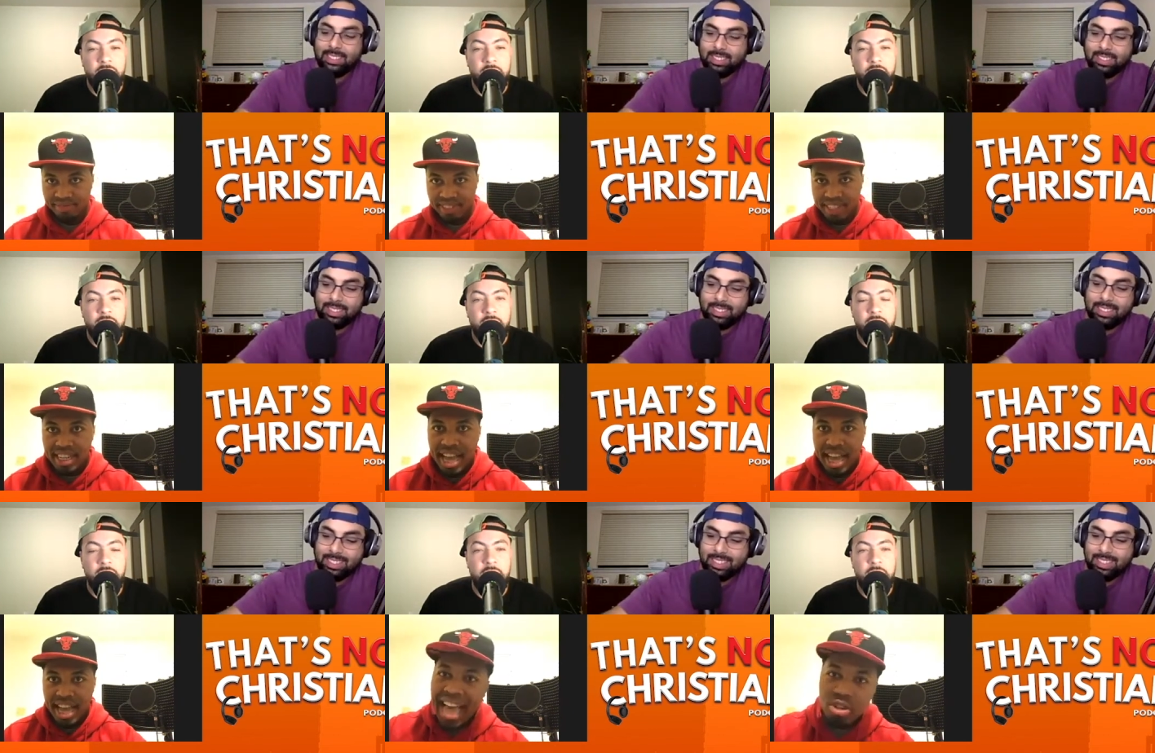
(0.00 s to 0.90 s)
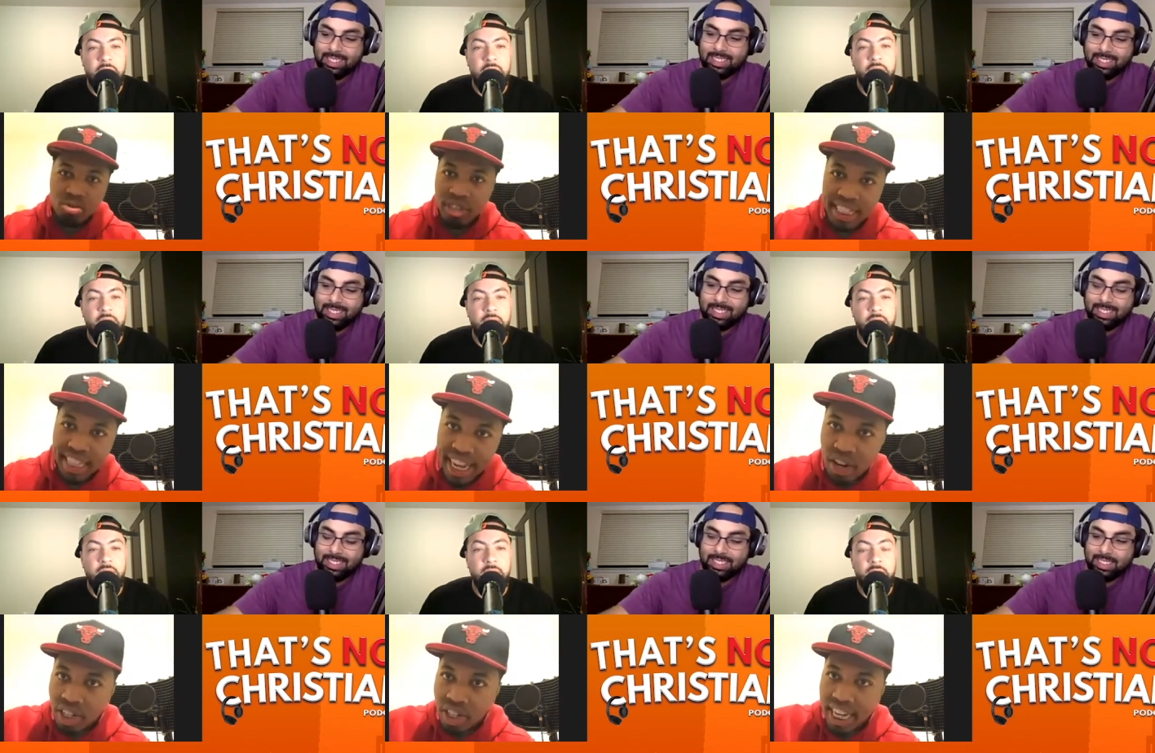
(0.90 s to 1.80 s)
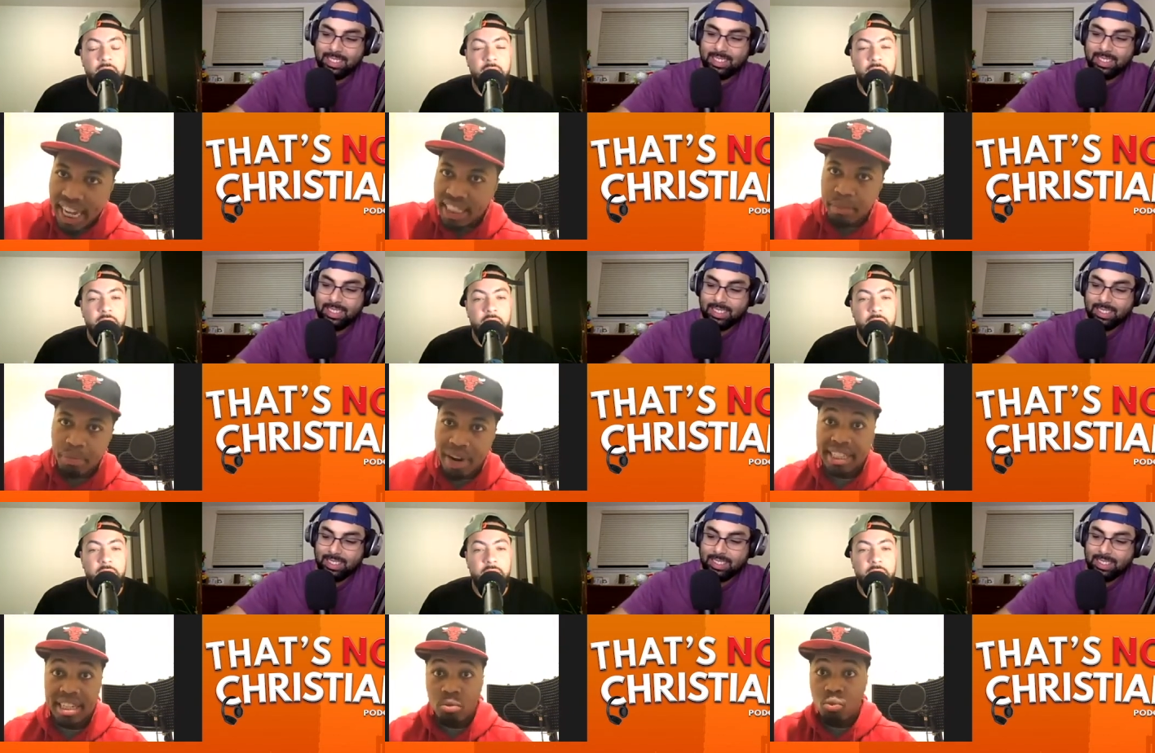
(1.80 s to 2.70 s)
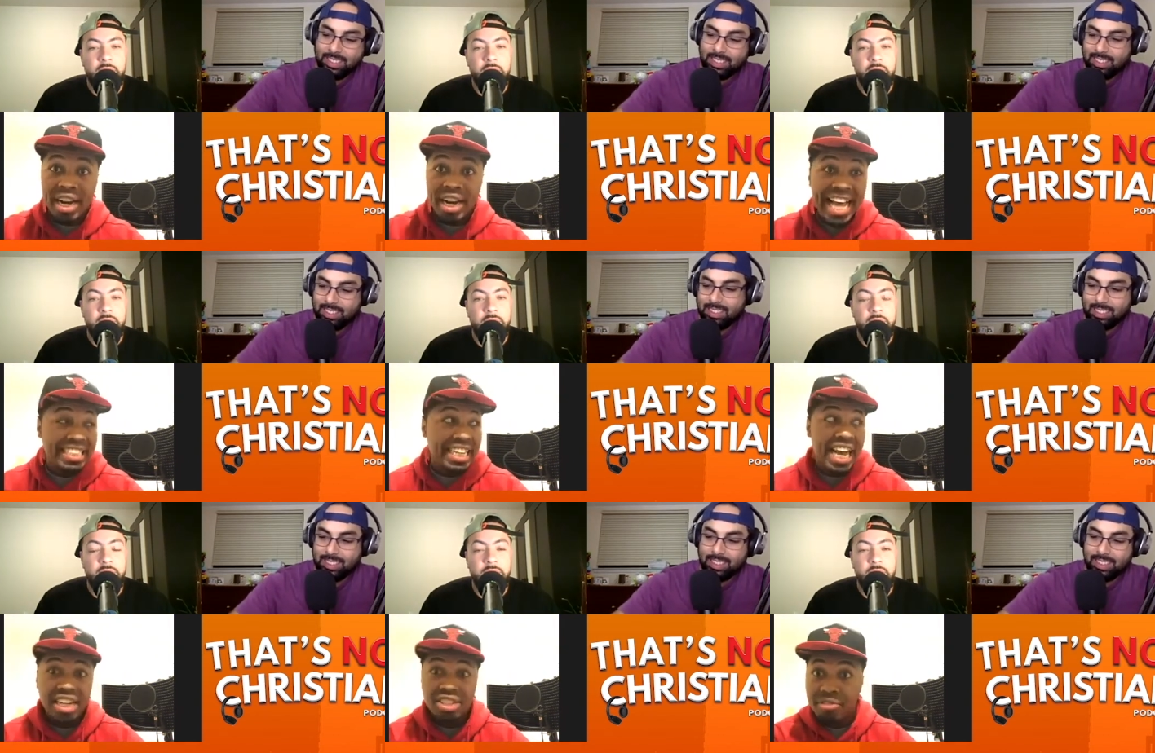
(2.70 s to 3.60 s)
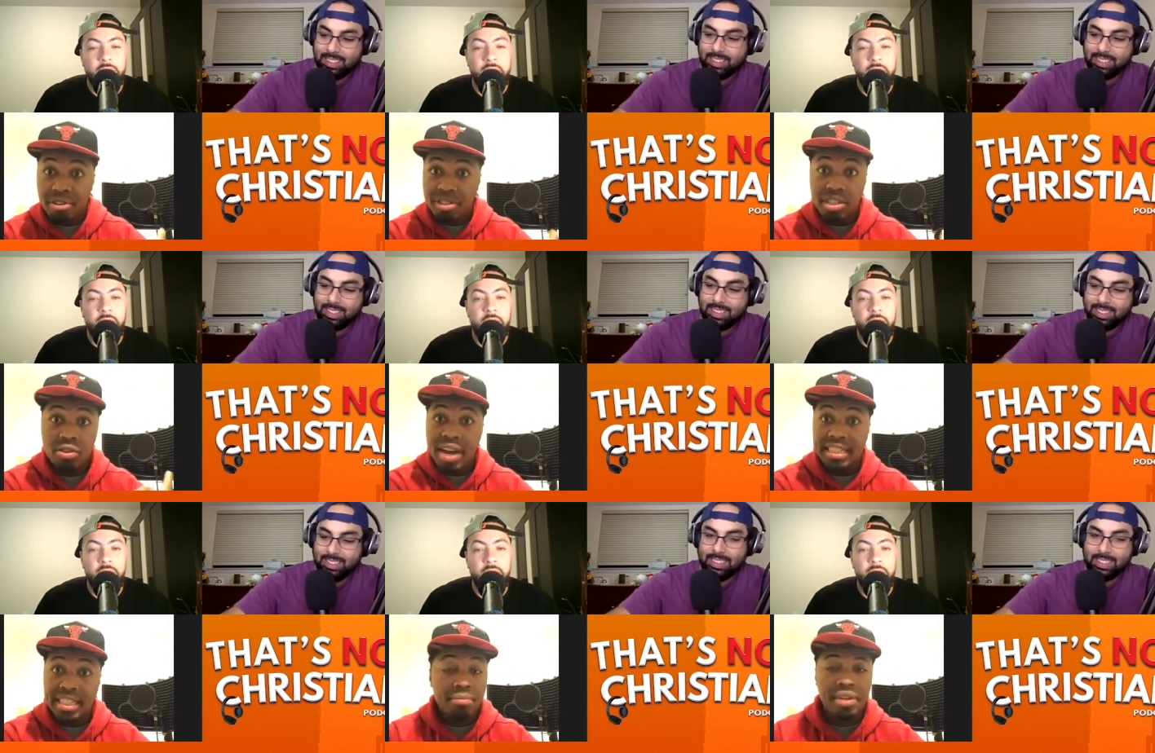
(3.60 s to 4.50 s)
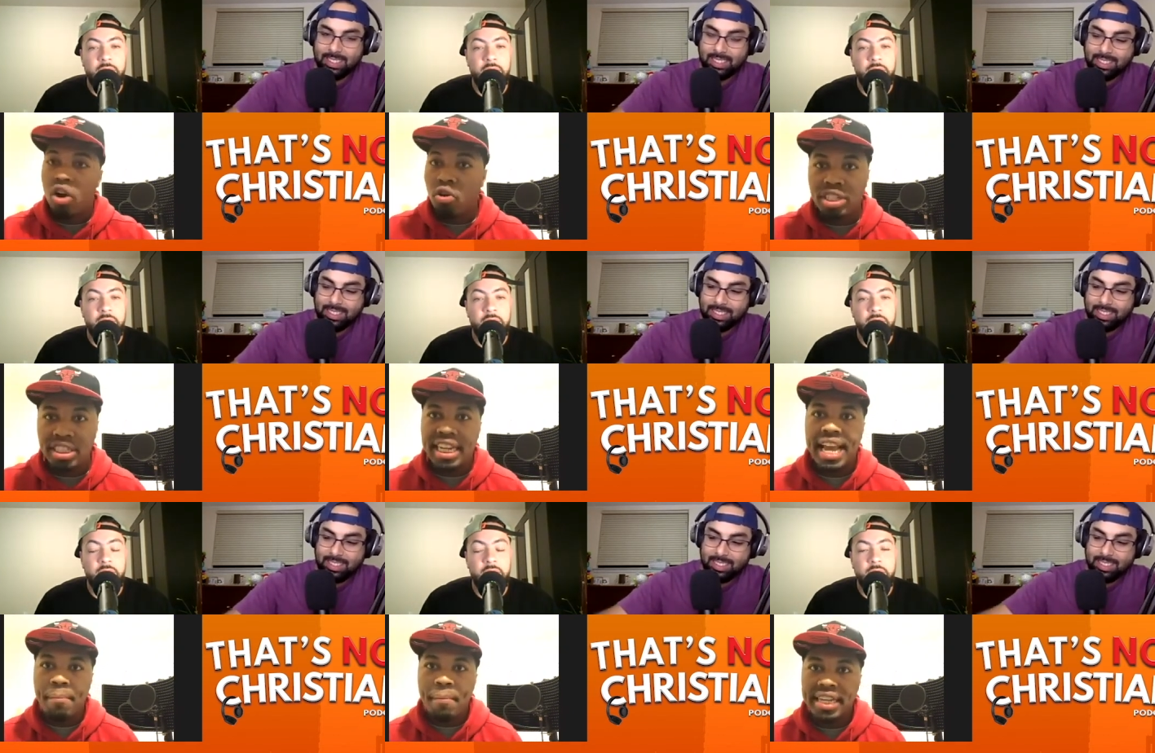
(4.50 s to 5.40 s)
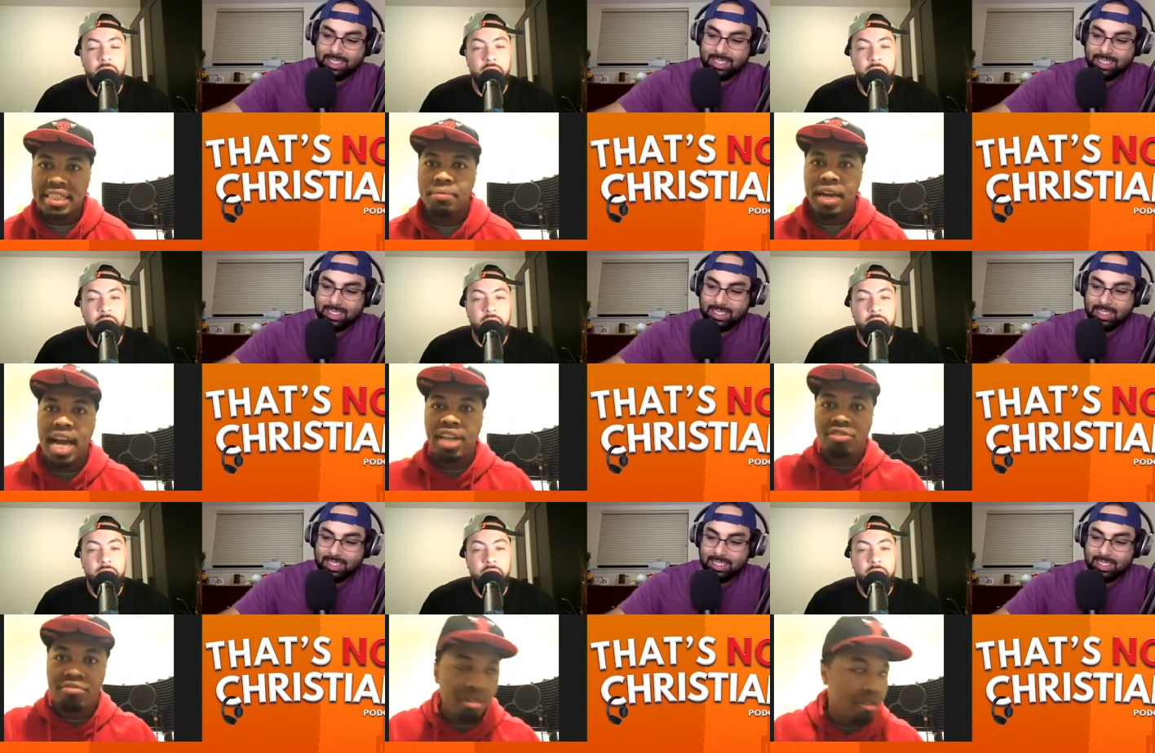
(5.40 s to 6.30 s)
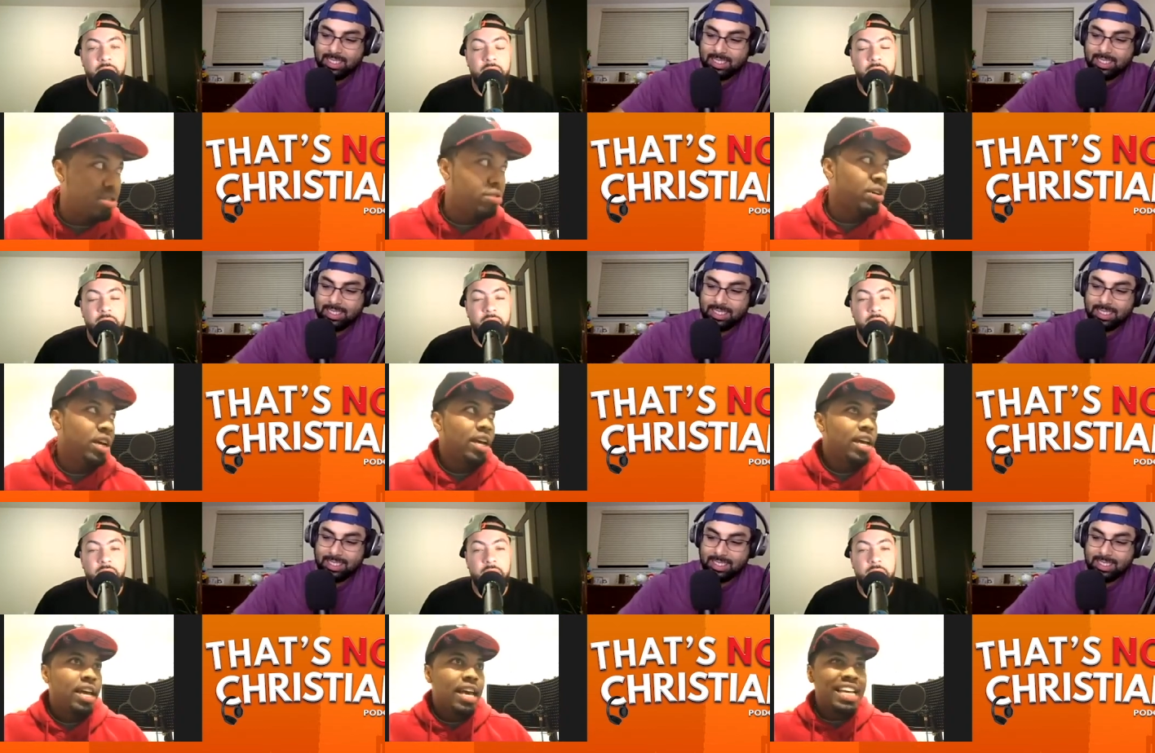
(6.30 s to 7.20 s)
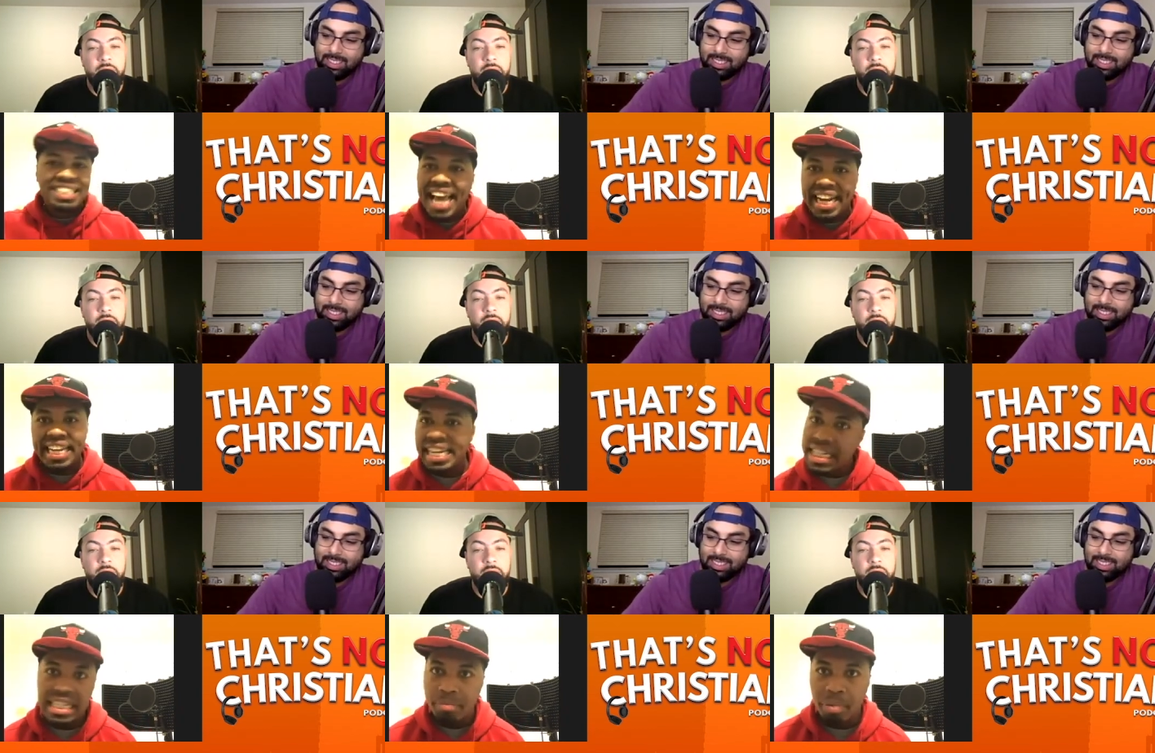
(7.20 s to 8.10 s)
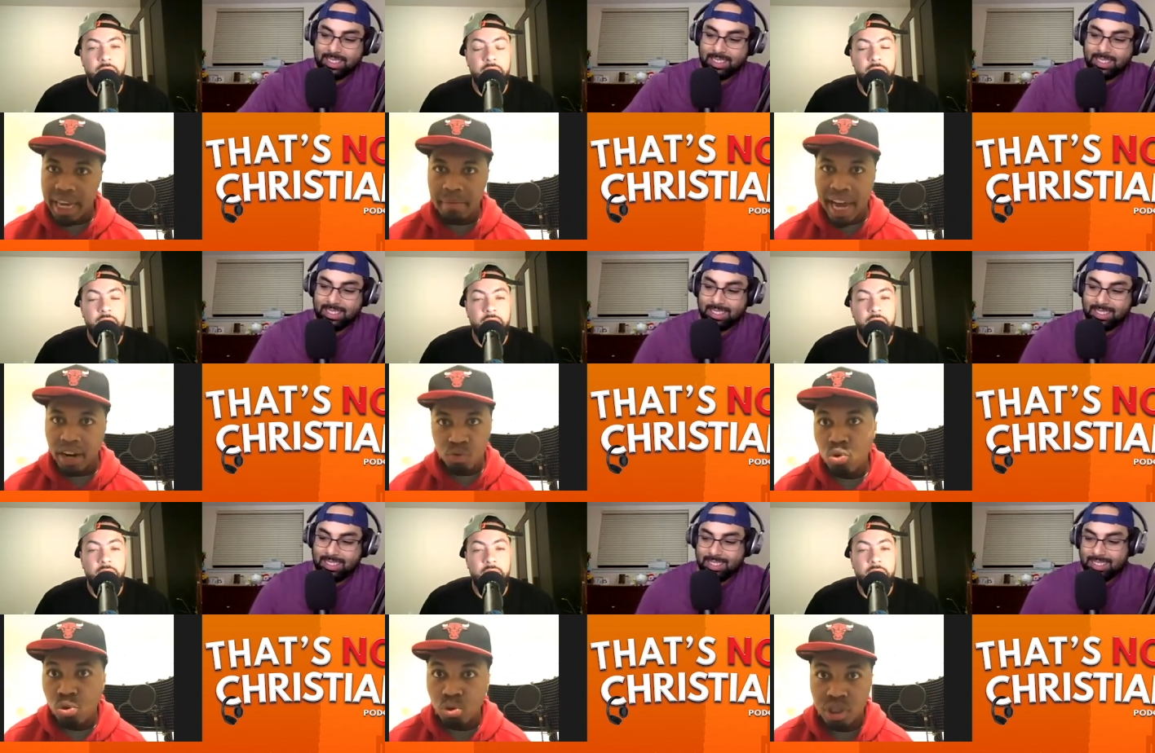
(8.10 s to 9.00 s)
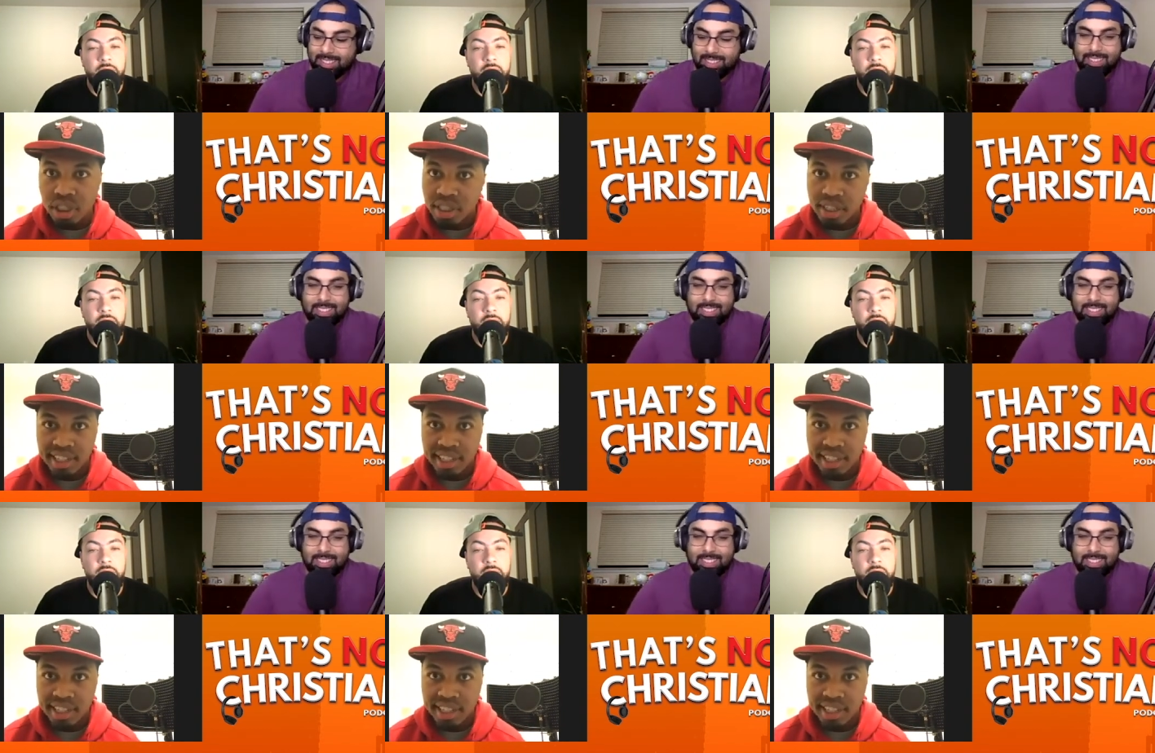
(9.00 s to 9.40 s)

Speaker 1: Mm. How you think they gonna look at your president? One as controversial as him, and the only thing that makes him controversial is that he doesn't play by the rules.